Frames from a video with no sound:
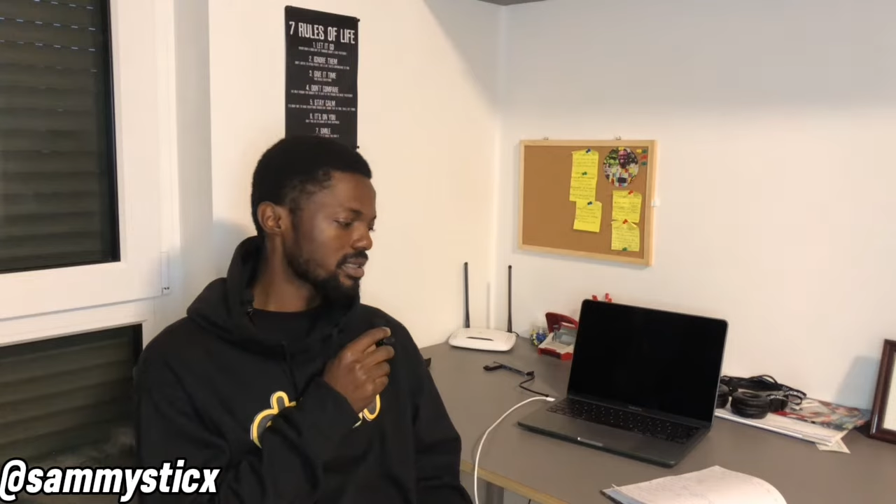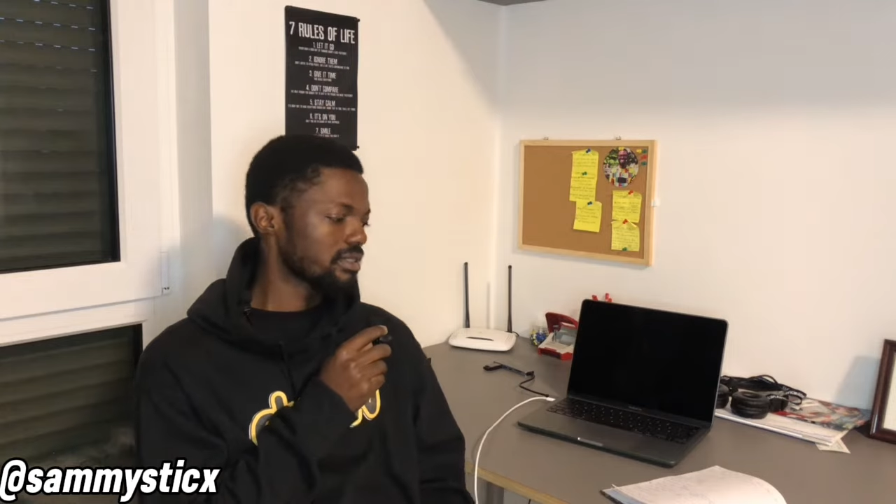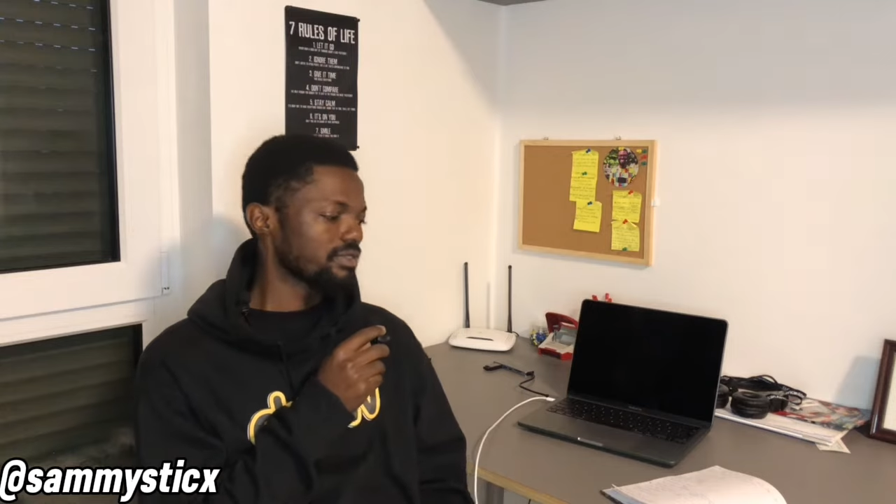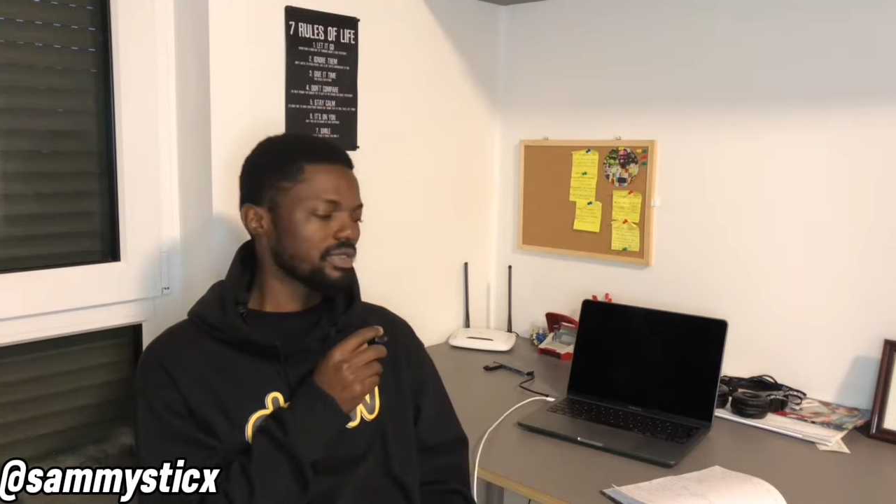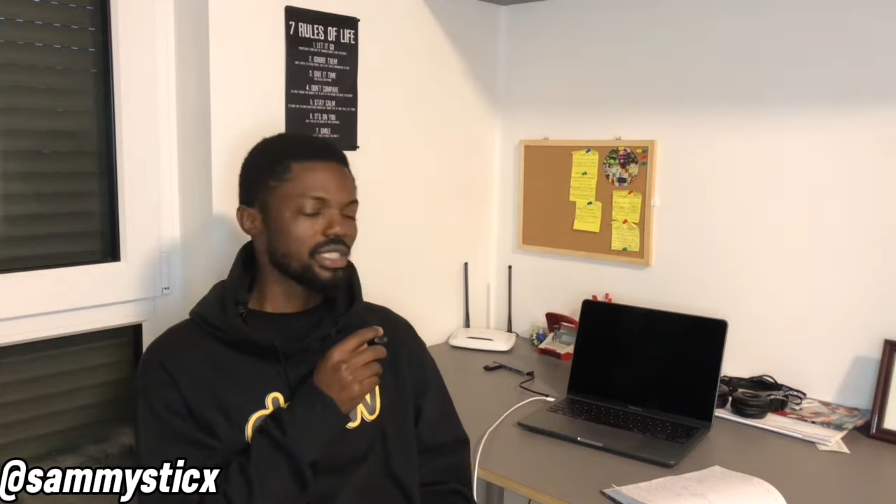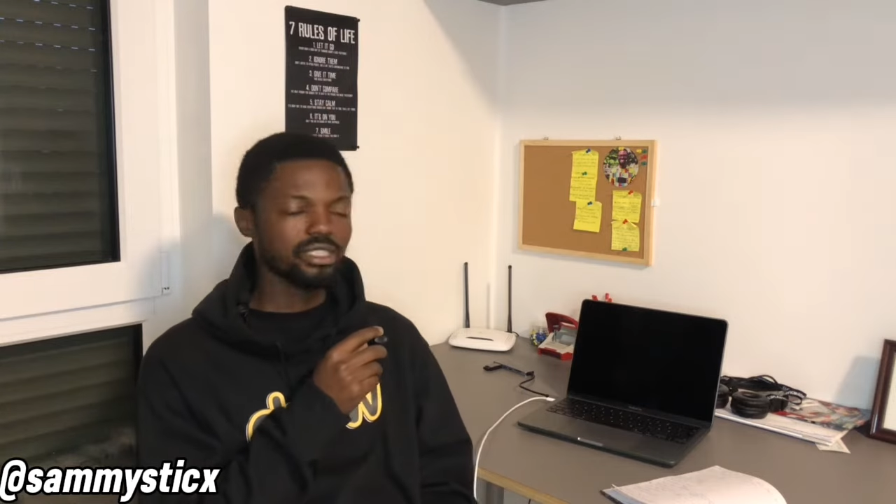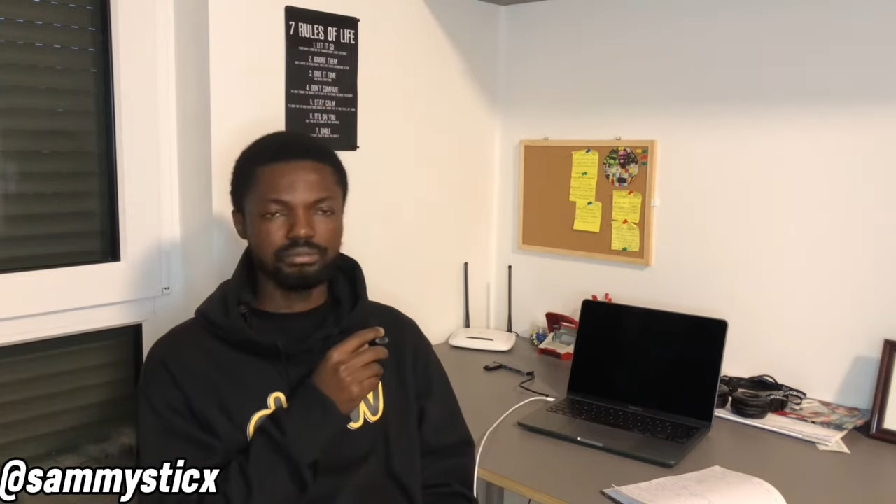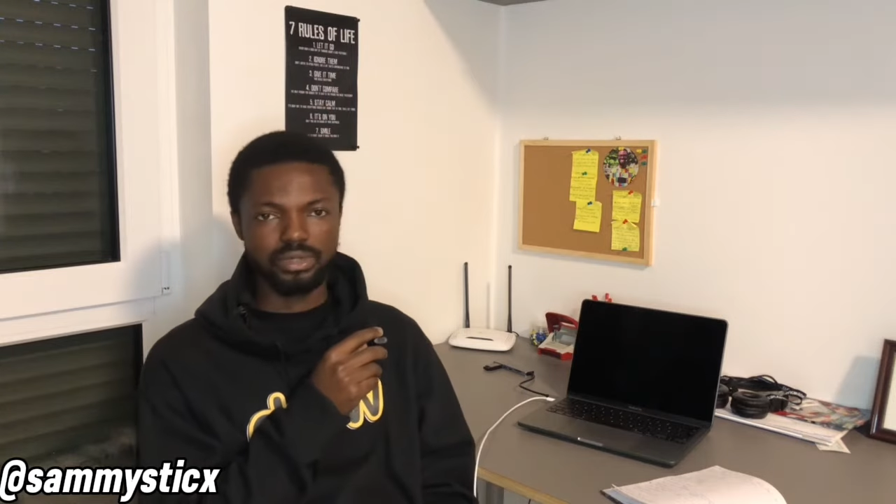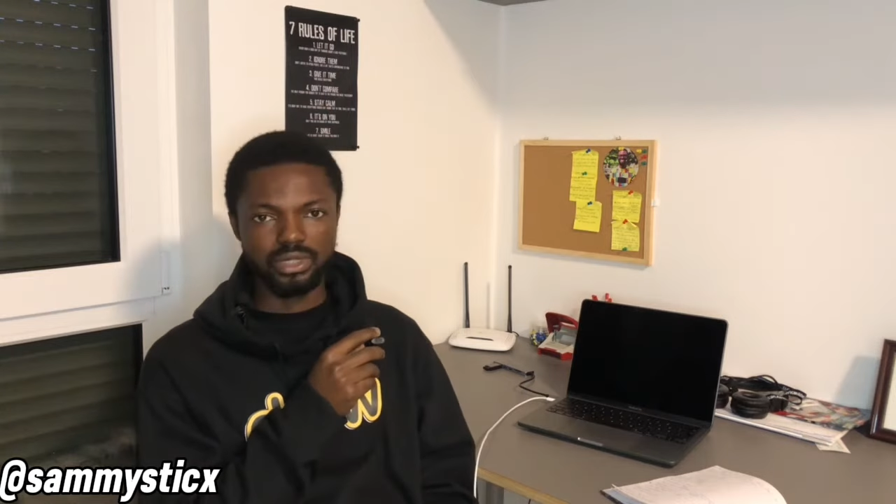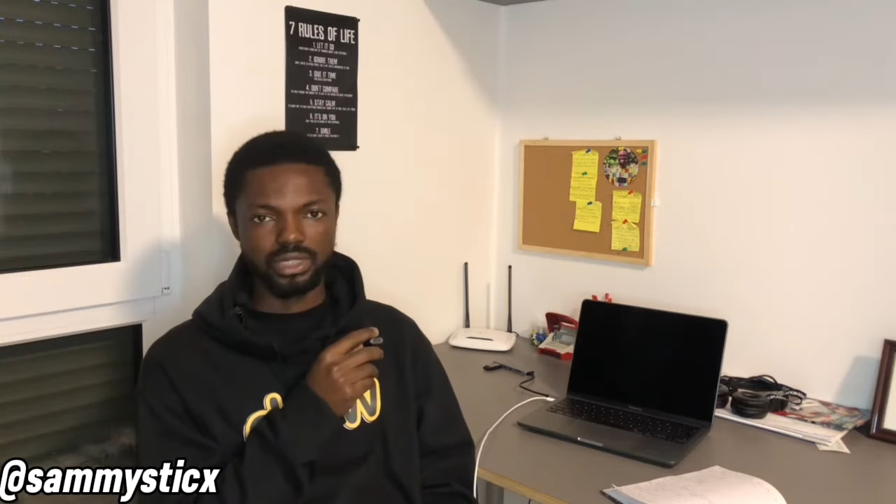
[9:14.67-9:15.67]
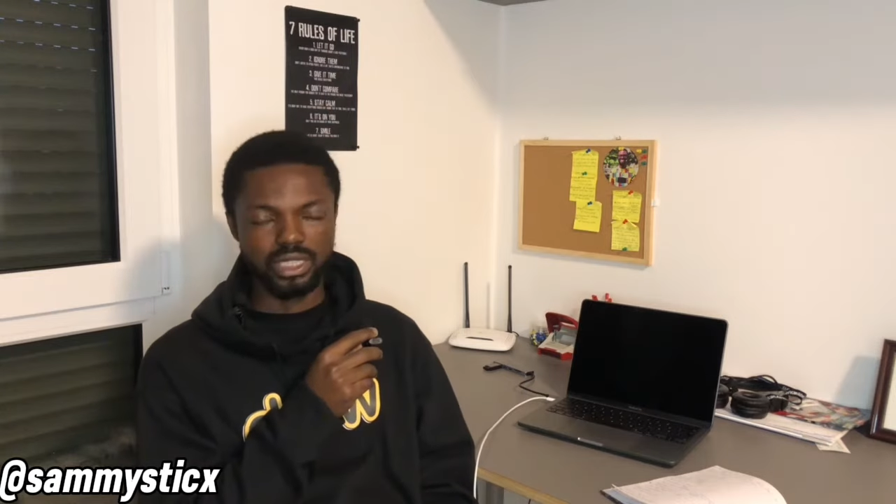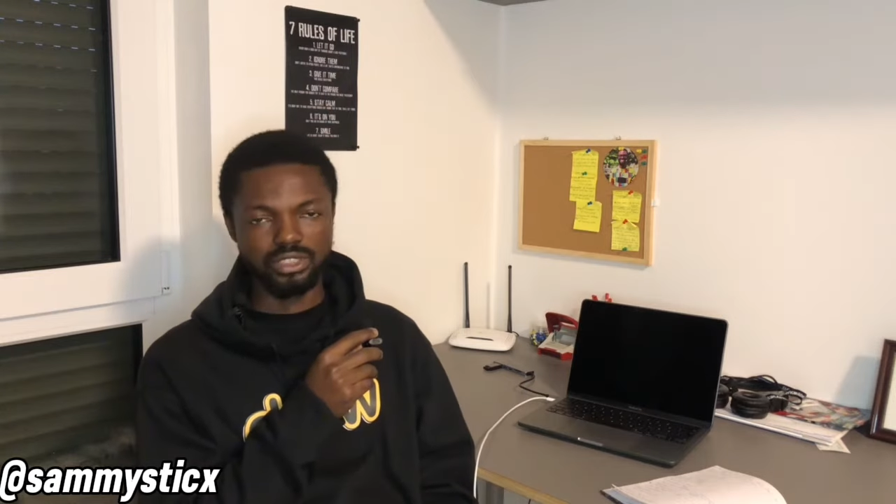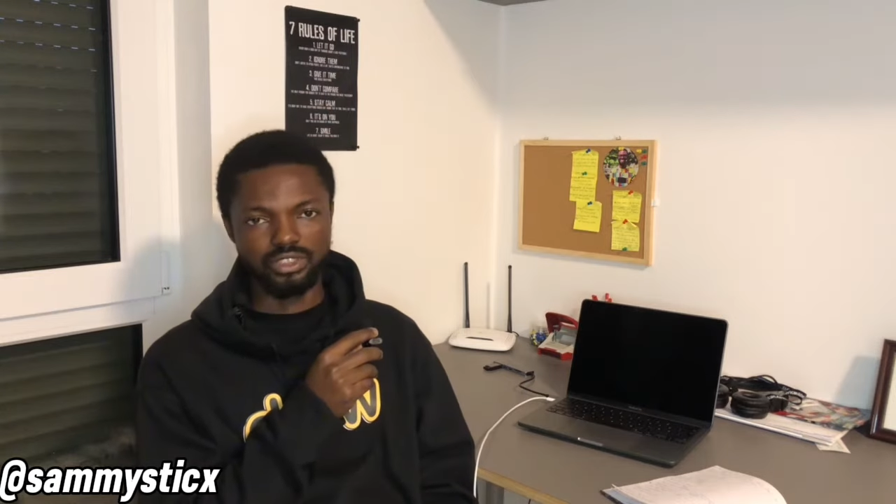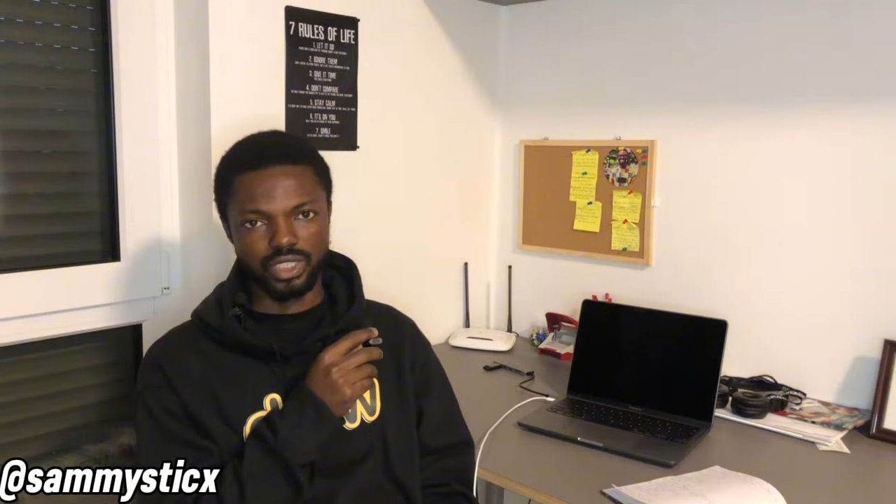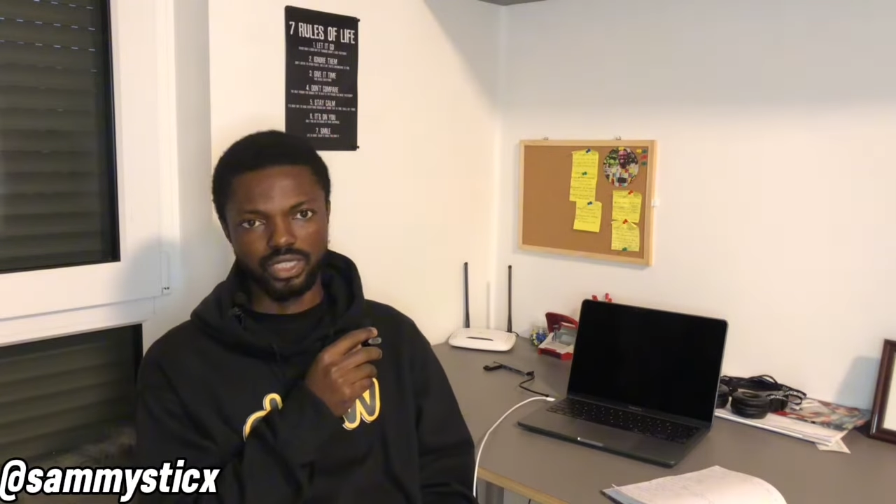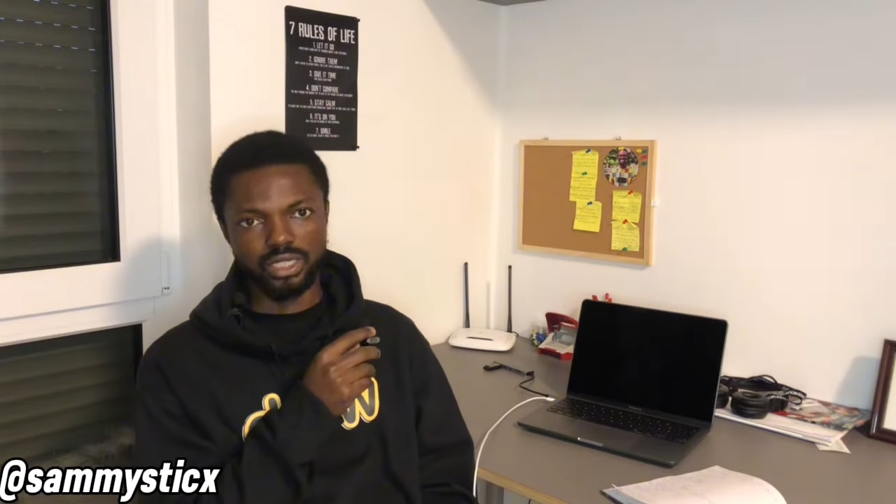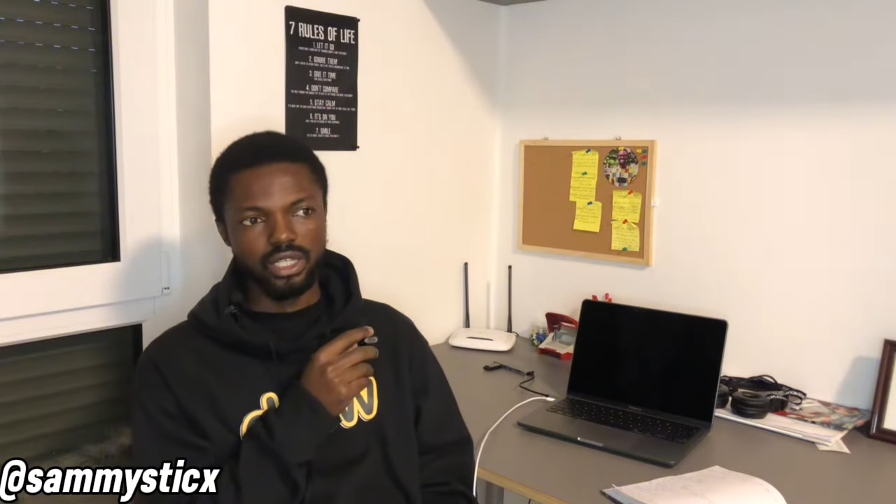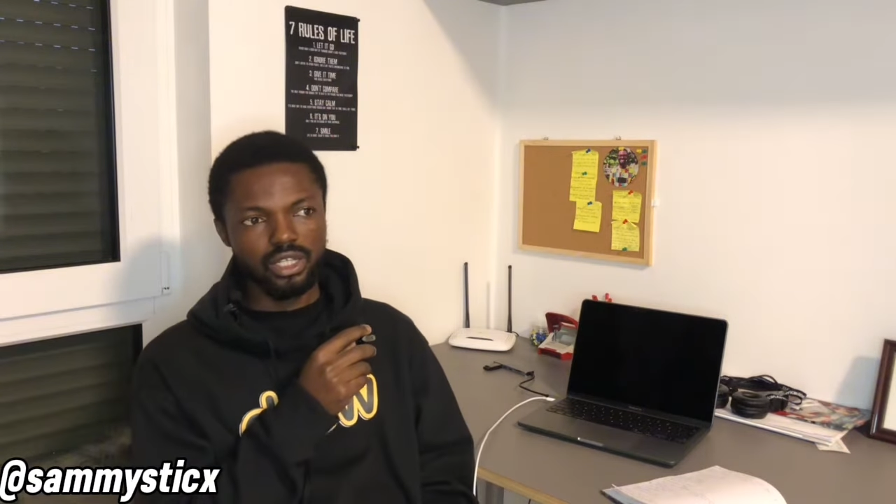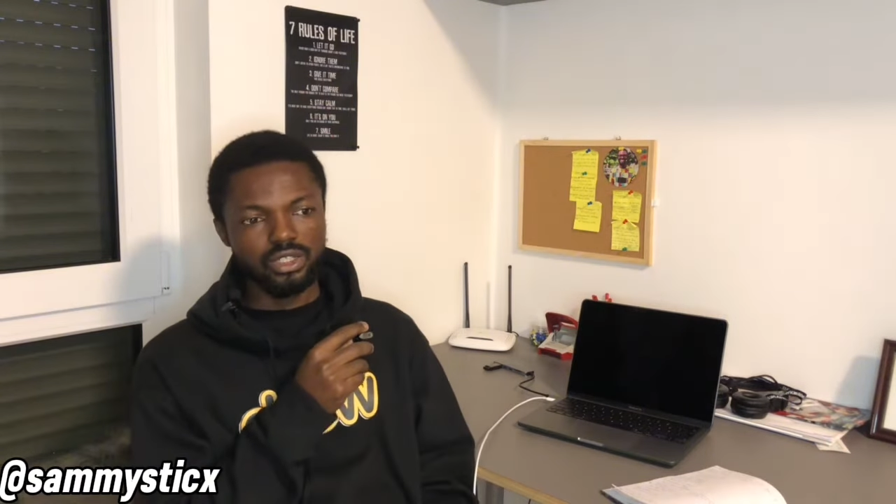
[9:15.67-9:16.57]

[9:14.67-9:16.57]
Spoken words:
is the FlixBus and Train.